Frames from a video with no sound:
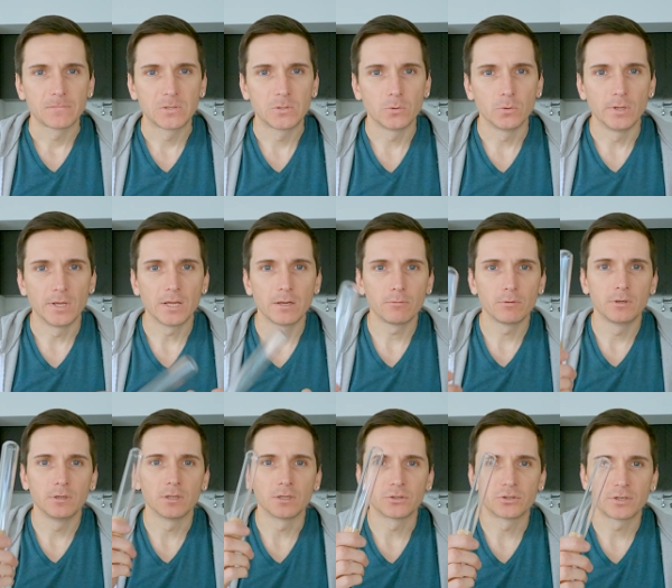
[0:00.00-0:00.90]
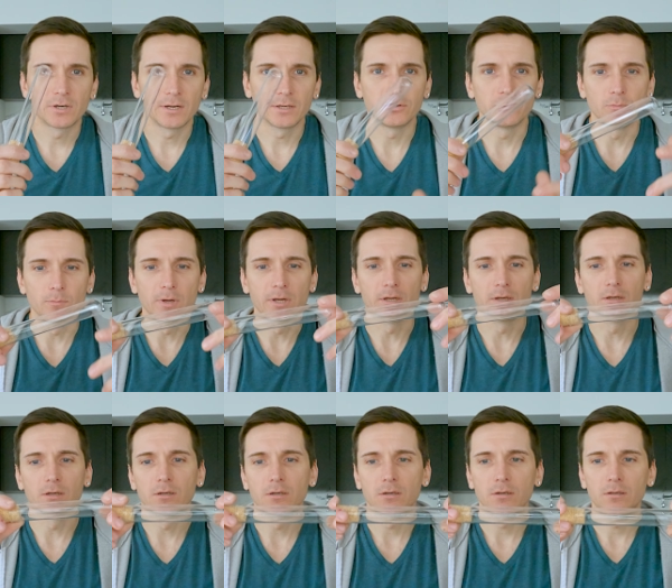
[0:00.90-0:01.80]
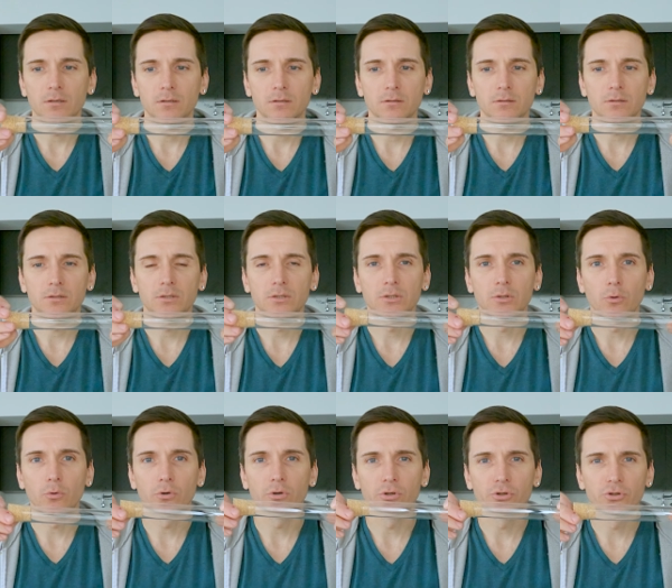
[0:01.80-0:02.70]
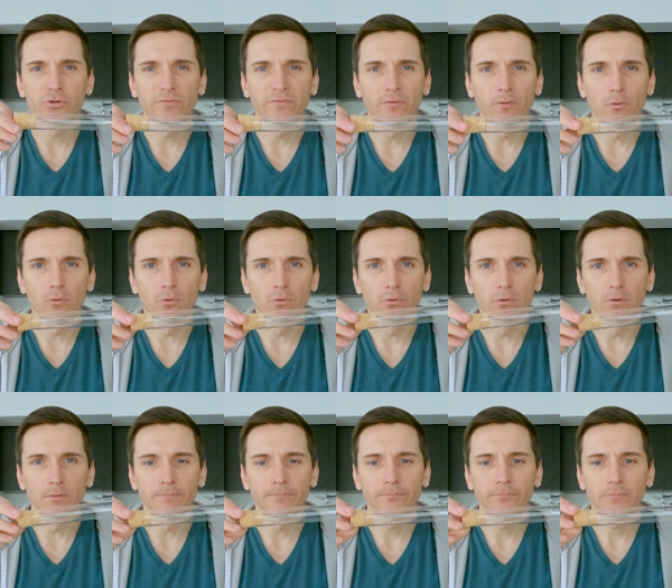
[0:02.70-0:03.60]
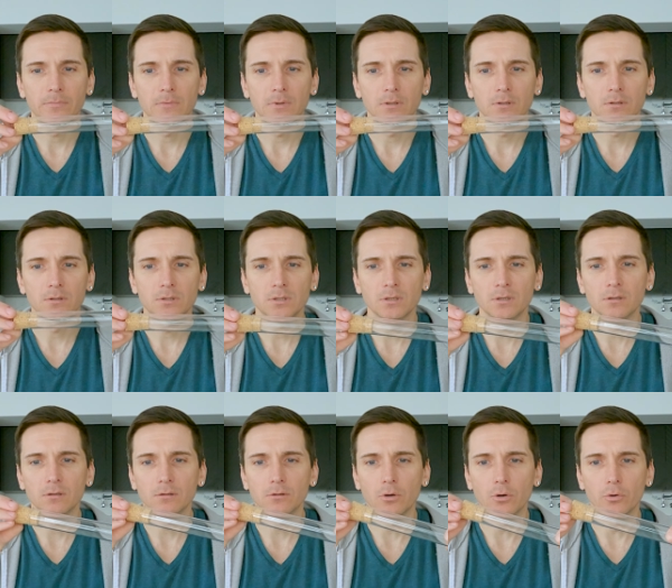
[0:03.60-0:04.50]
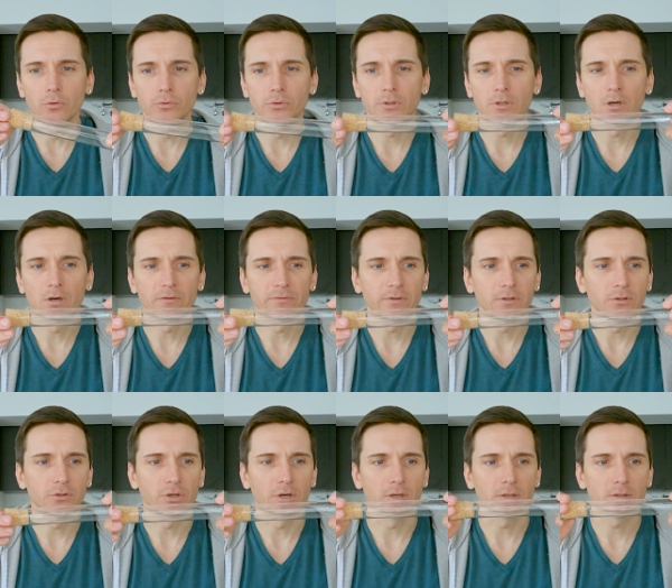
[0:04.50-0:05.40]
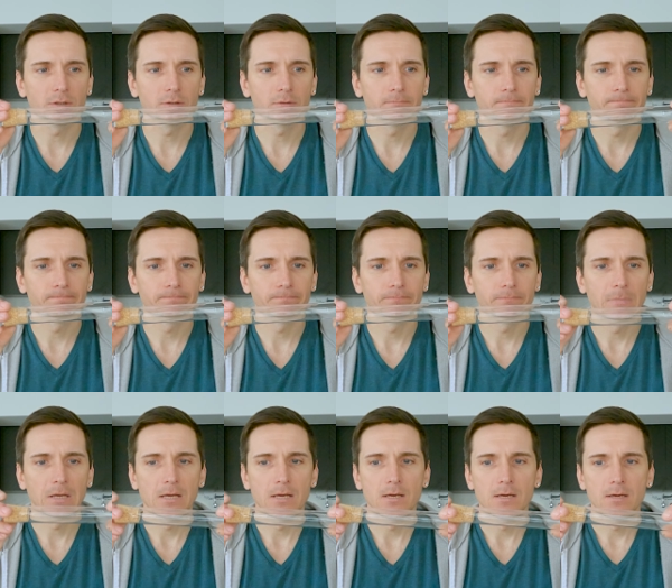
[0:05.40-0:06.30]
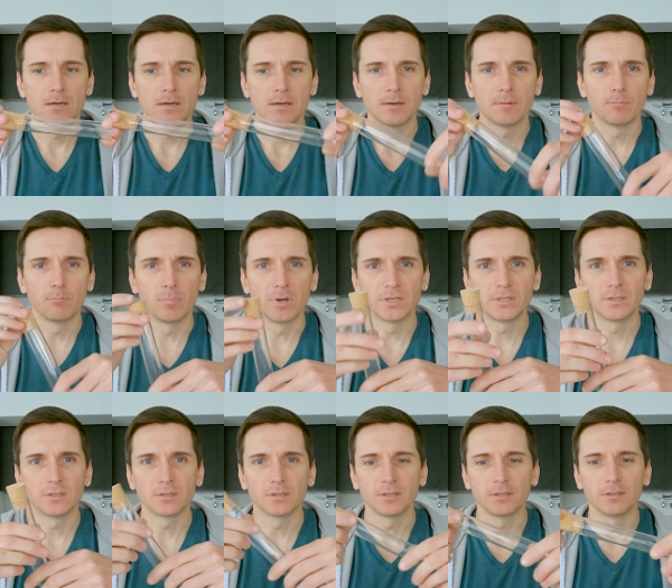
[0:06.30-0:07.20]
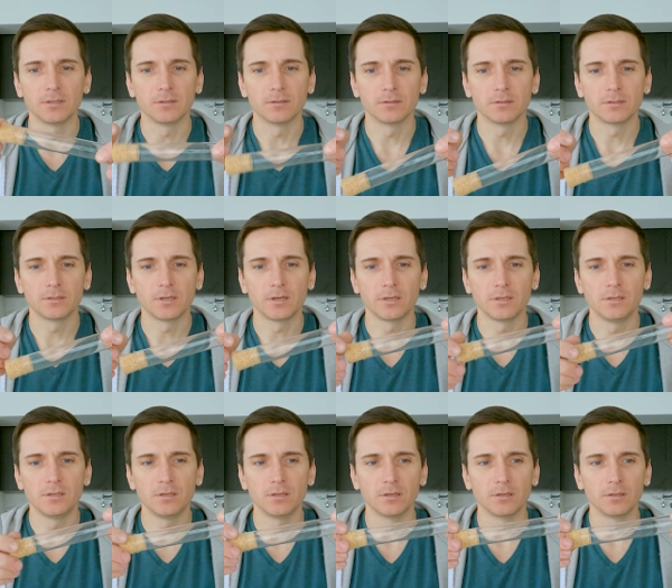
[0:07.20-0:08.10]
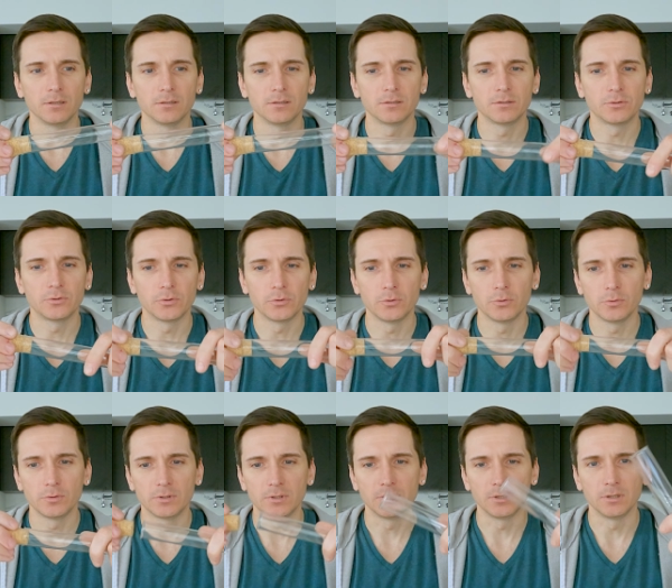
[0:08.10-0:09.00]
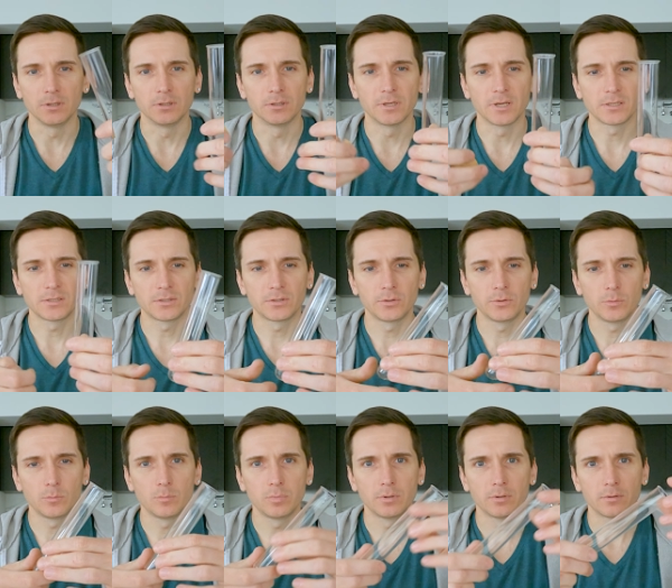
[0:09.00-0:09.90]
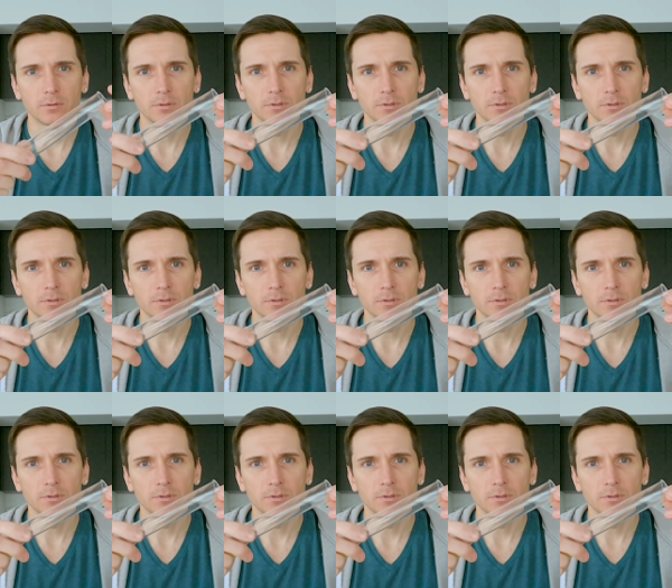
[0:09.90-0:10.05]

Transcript: Today we're gonna try to make storage for single dose coffee shots. Basically, the idea is to use the test tube.